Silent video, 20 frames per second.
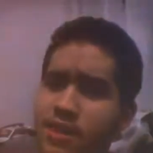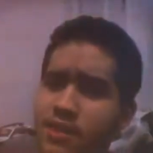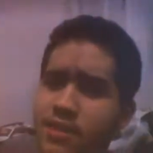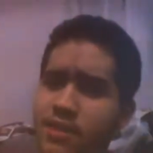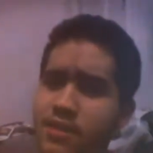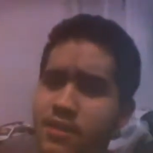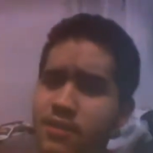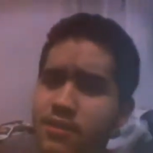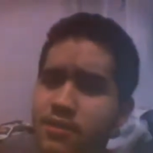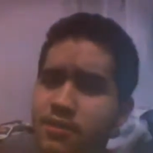
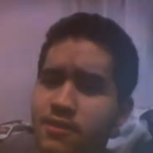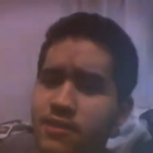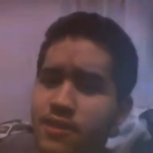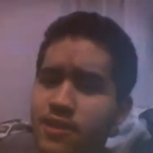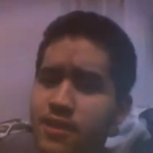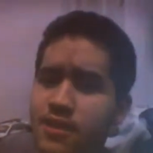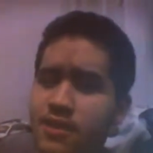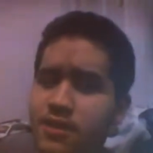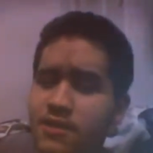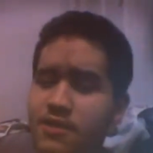to do a
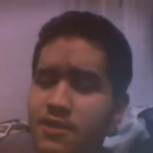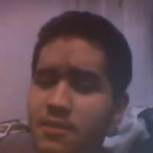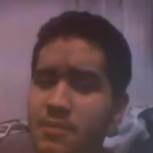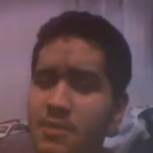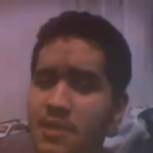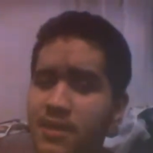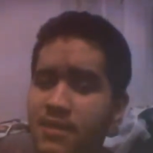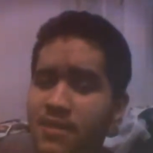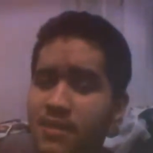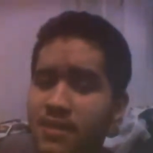video of it,
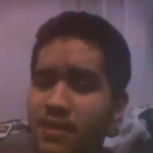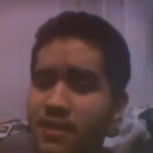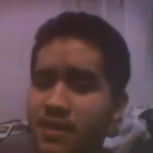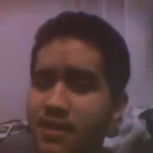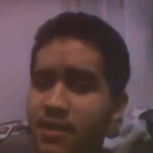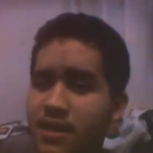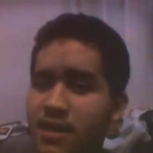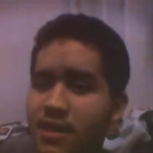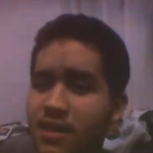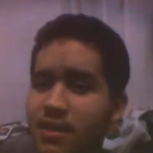but I
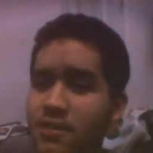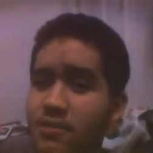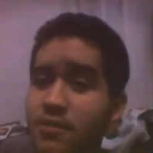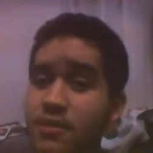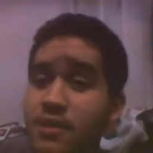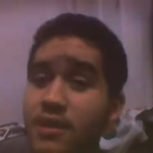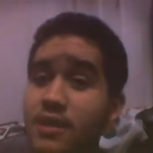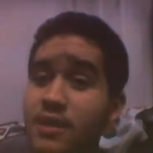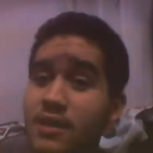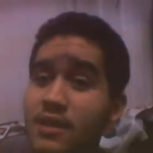sucked at it. It
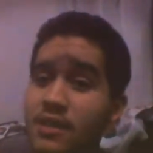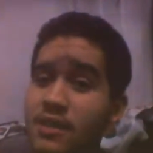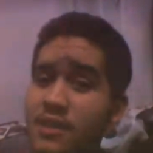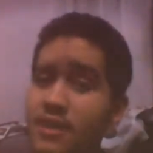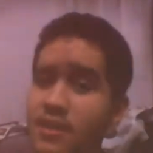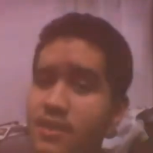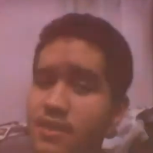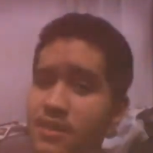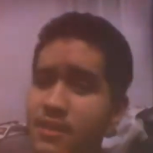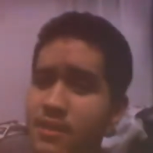really
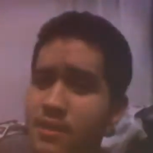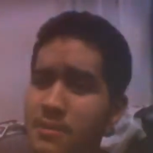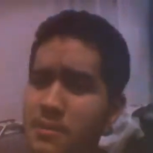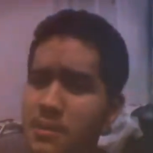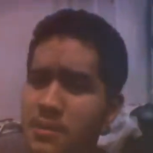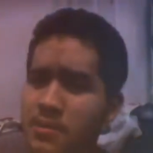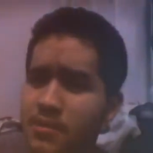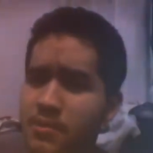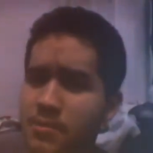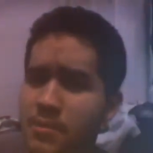doesn't help
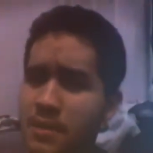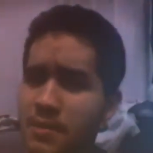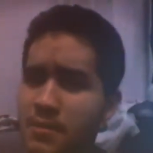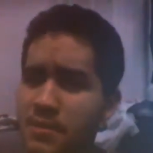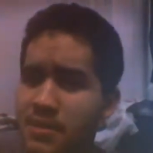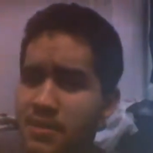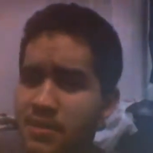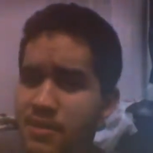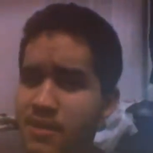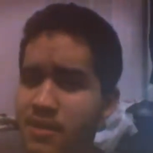that I was by
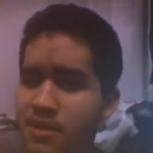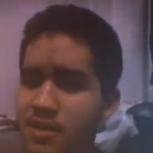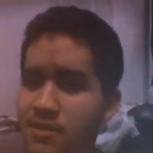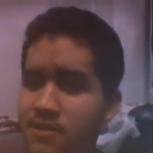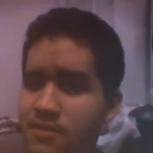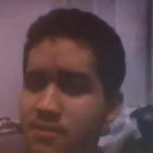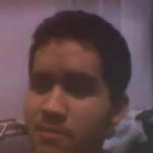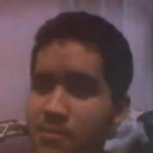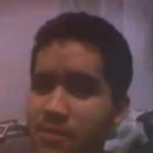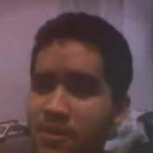
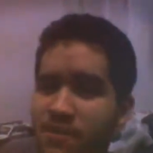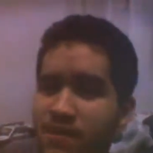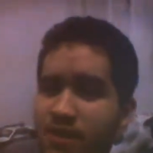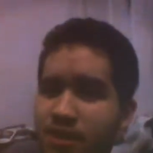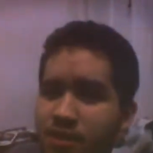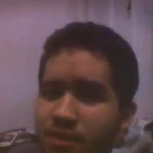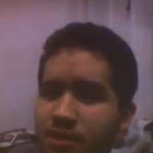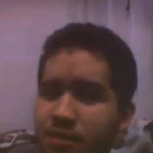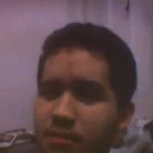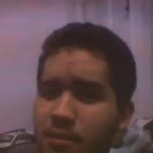myself. But if
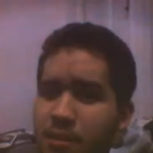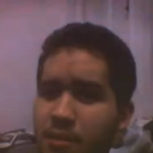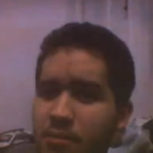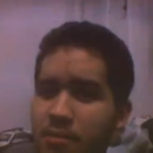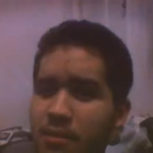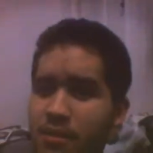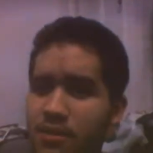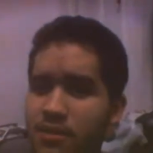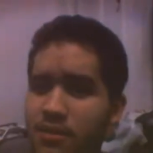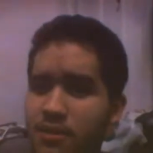I told my
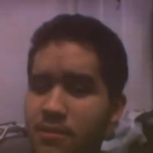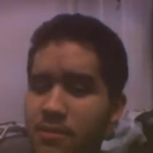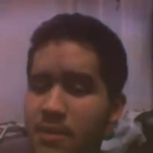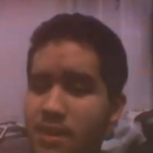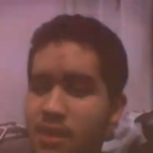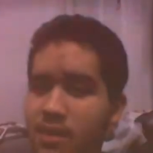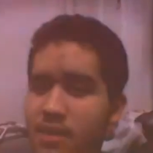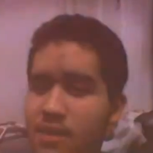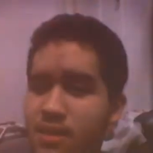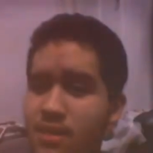brother
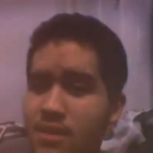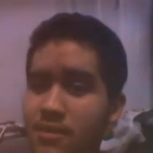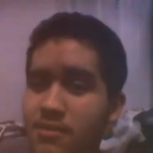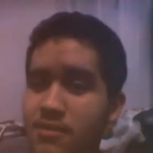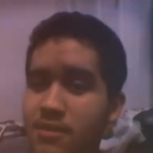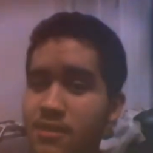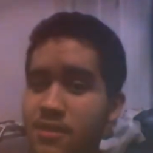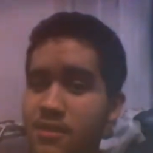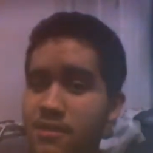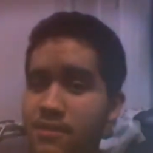about it, he
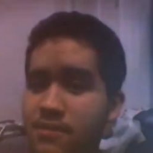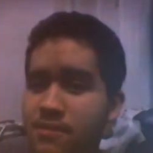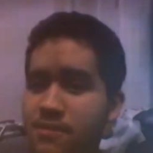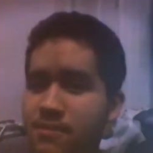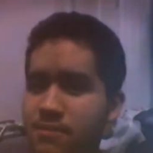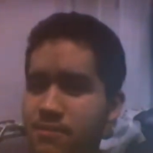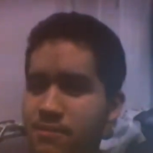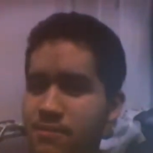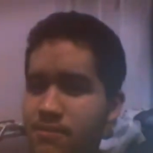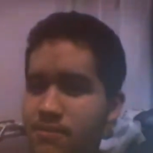would have
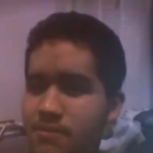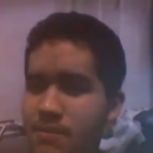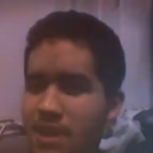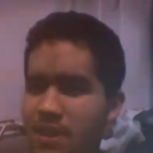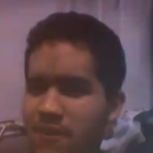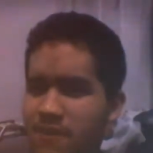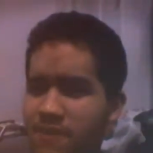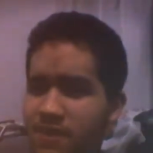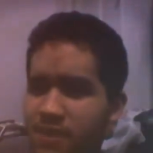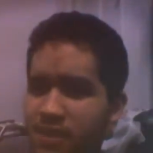
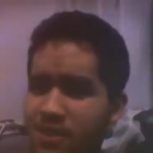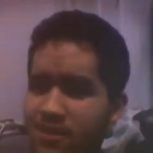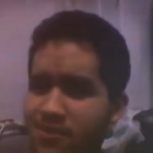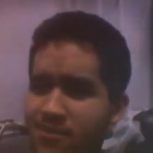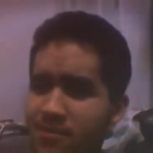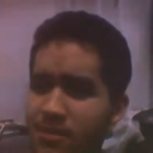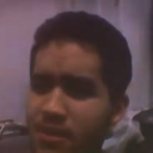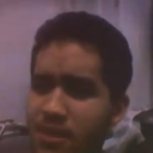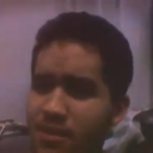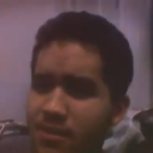made fun
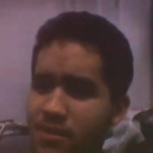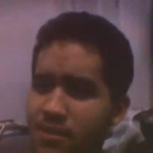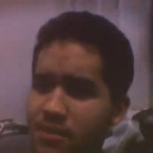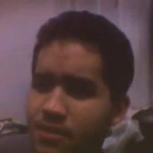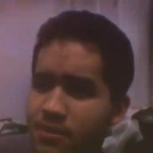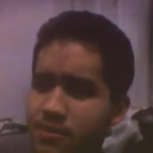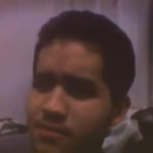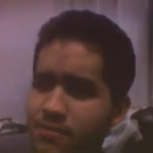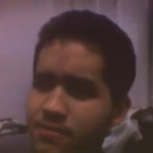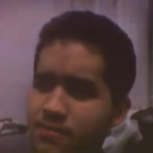of me, so.